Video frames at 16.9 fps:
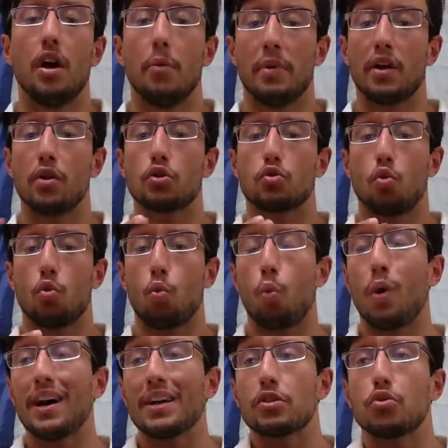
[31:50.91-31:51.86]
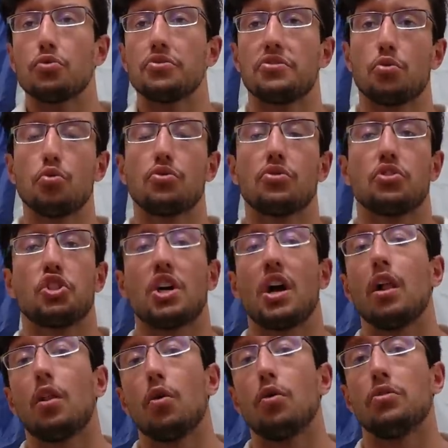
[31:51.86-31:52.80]
Because what constitutes
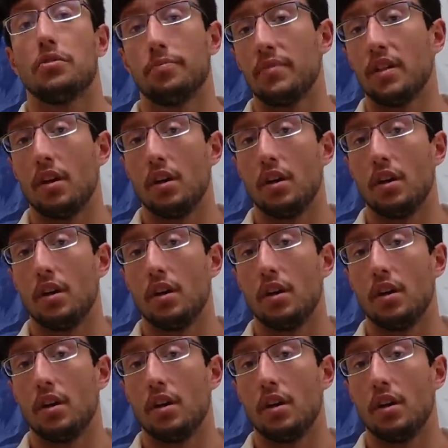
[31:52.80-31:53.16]
childhood?